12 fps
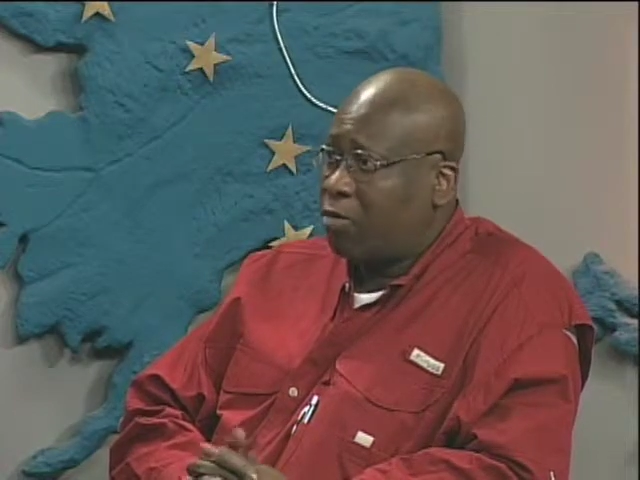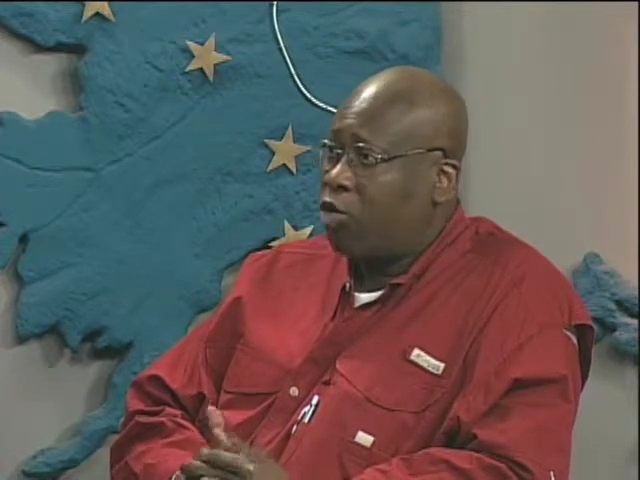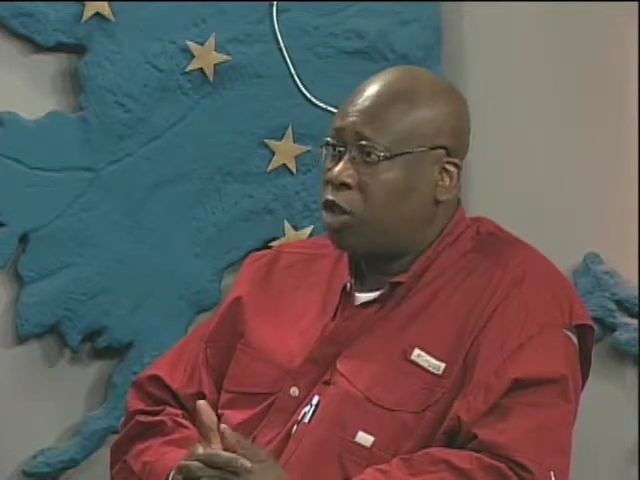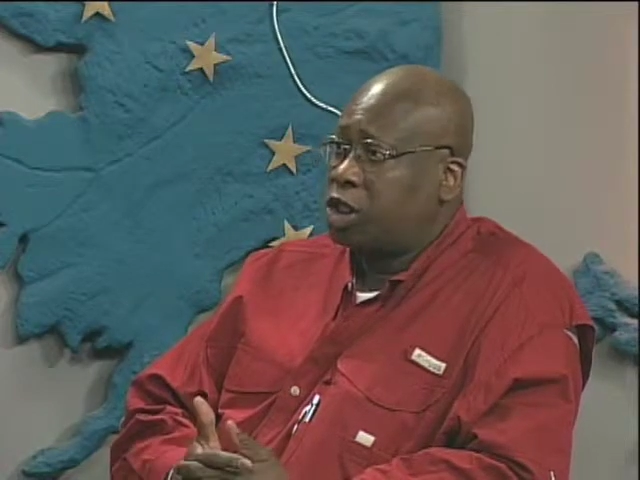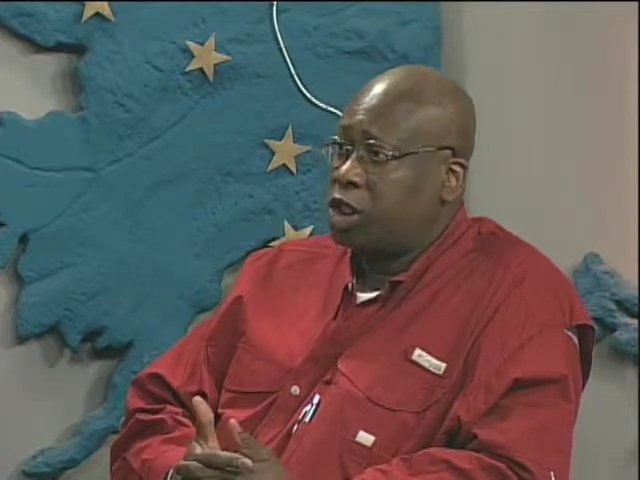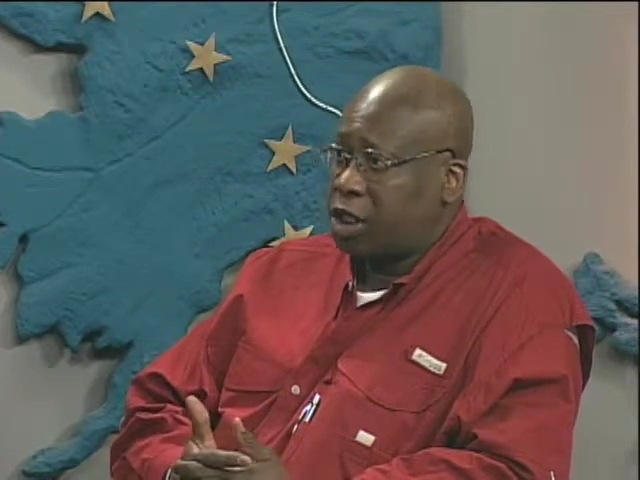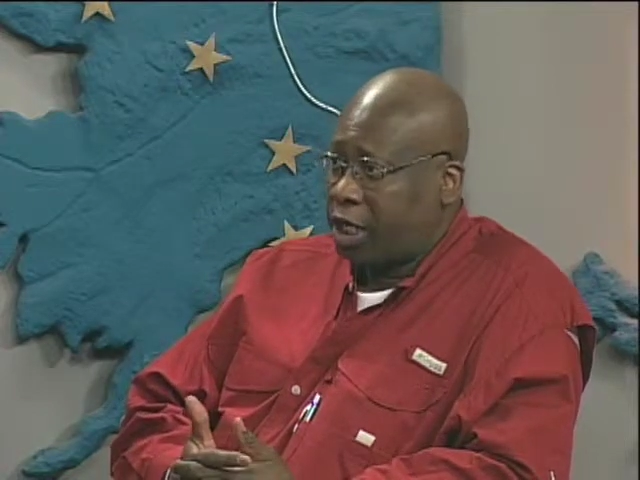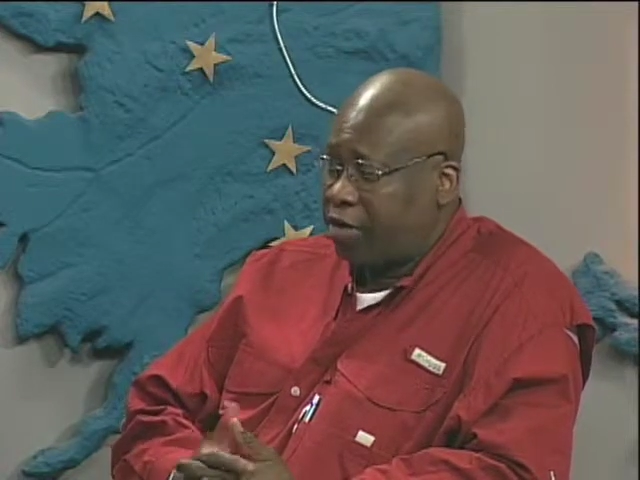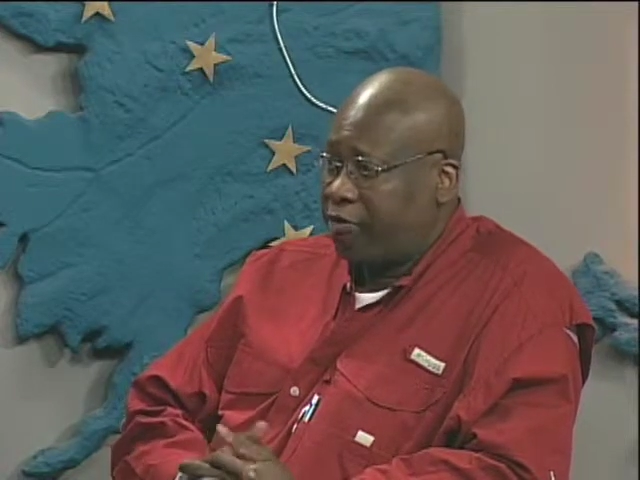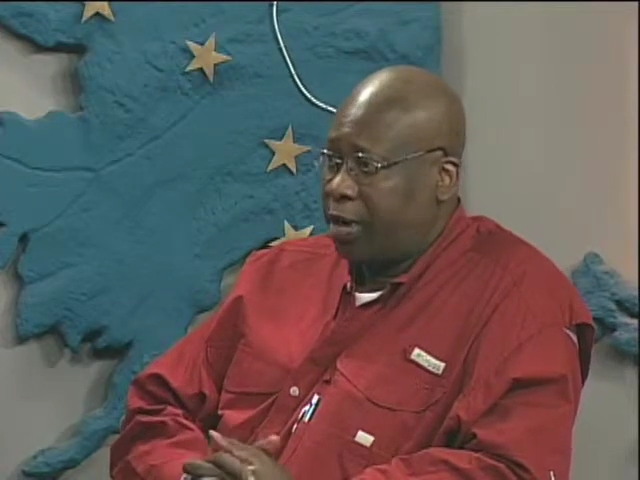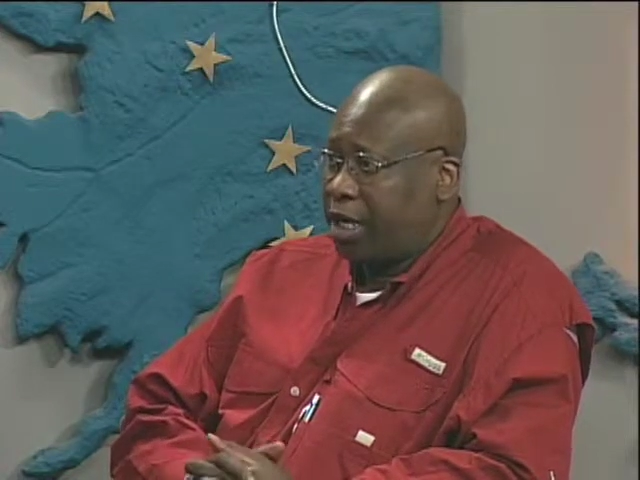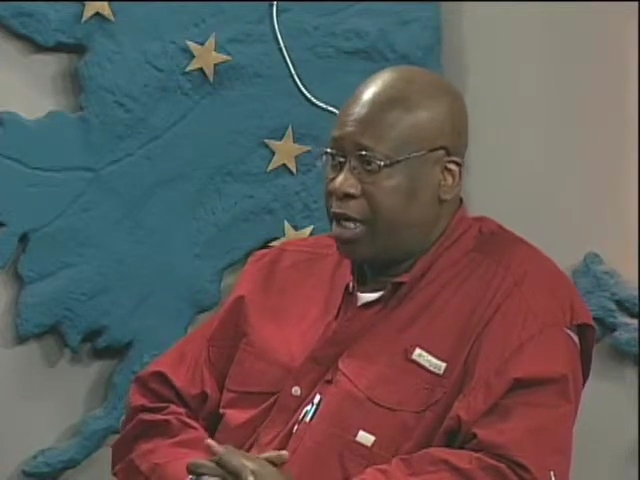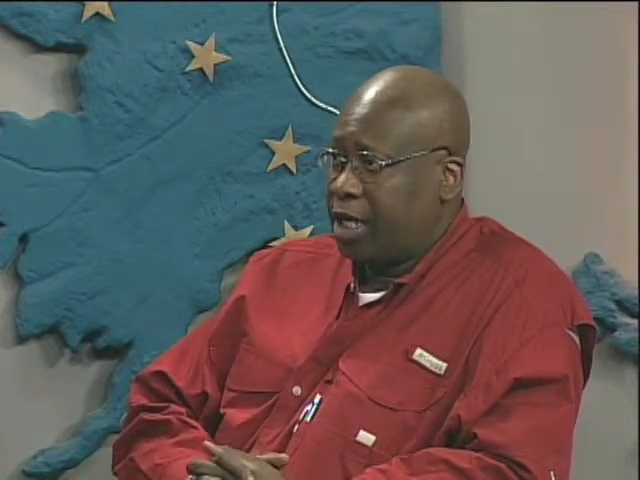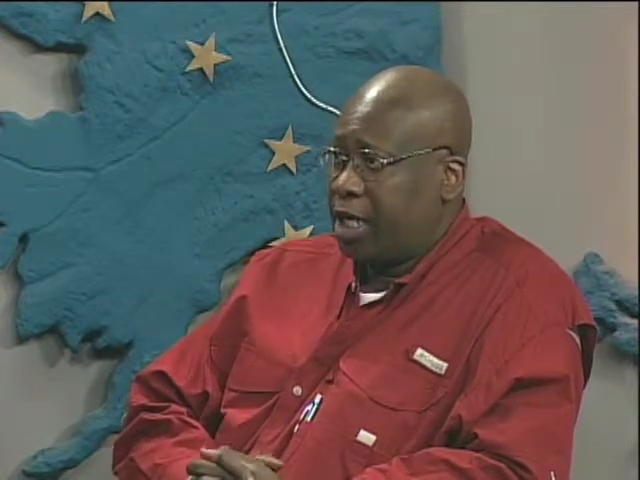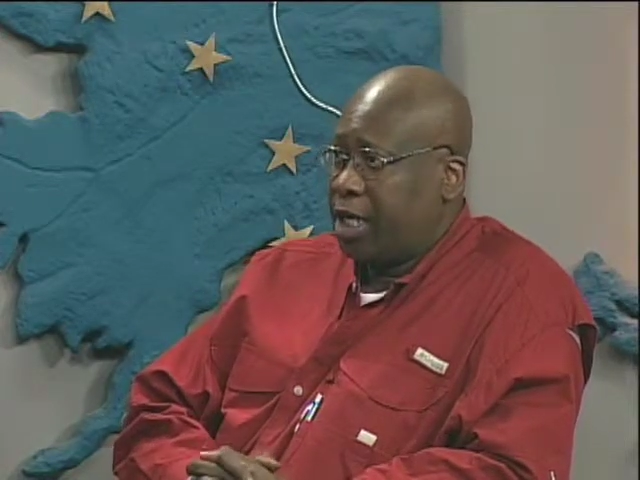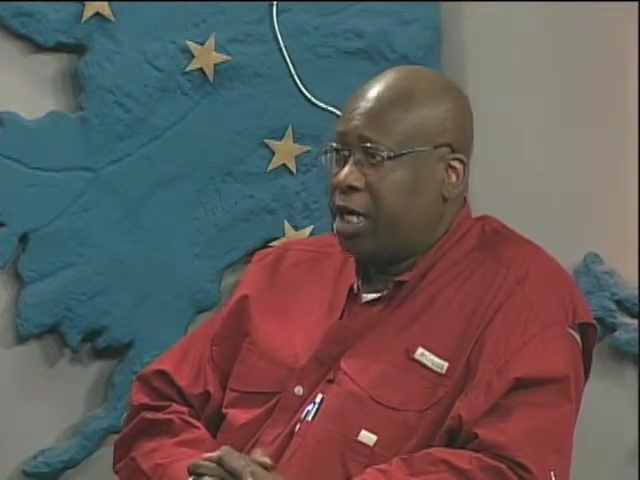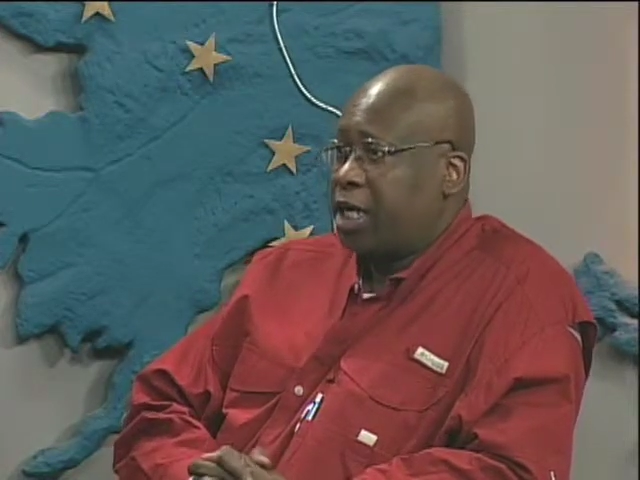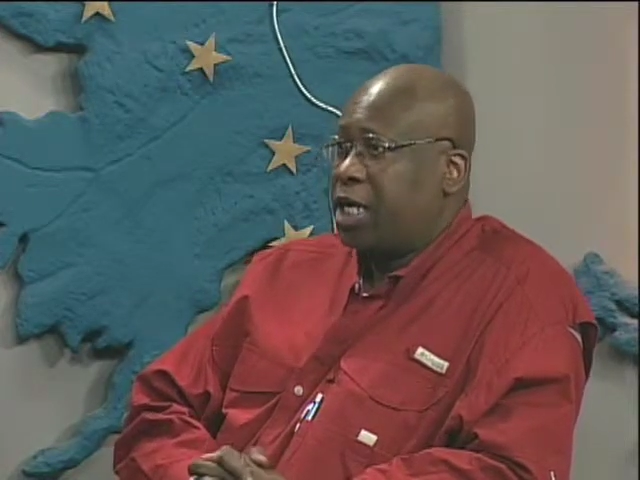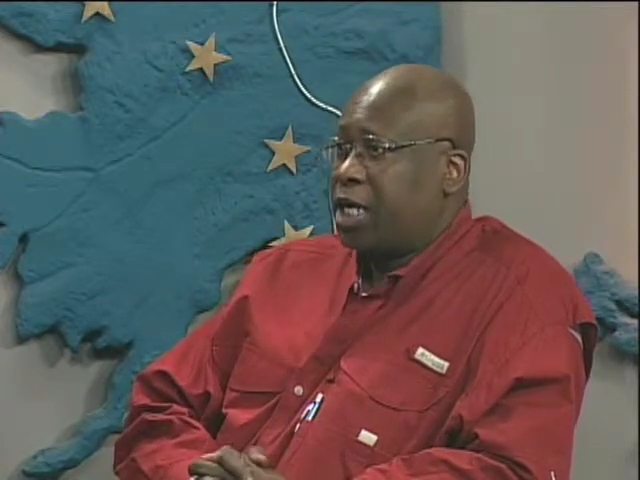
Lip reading: more should have been done.